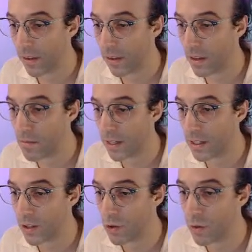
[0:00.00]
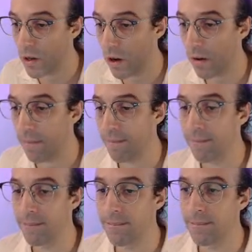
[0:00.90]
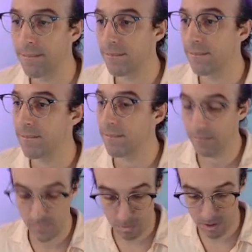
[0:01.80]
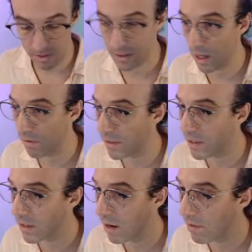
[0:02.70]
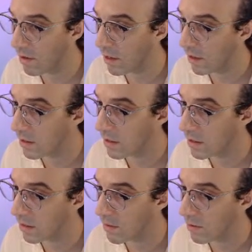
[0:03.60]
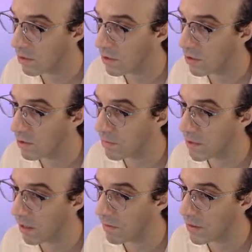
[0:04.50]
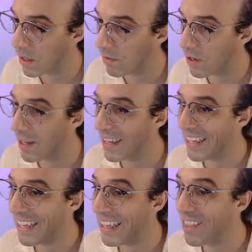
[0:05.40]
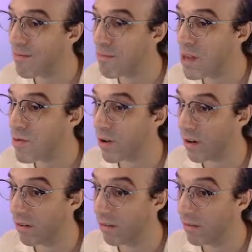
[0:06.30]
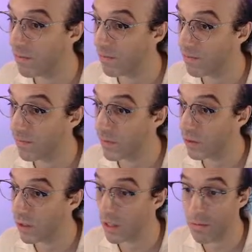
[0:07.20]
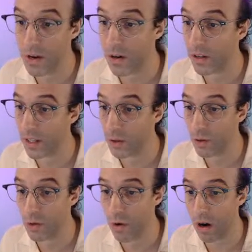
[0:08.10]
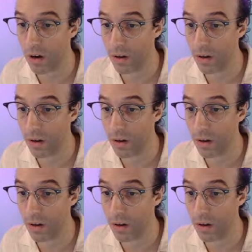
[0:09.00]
It makes us who we are. A little bit of self-discovery. Sometimes you can do some self-discovery in the mirror. Look in the mirror. That's who you are.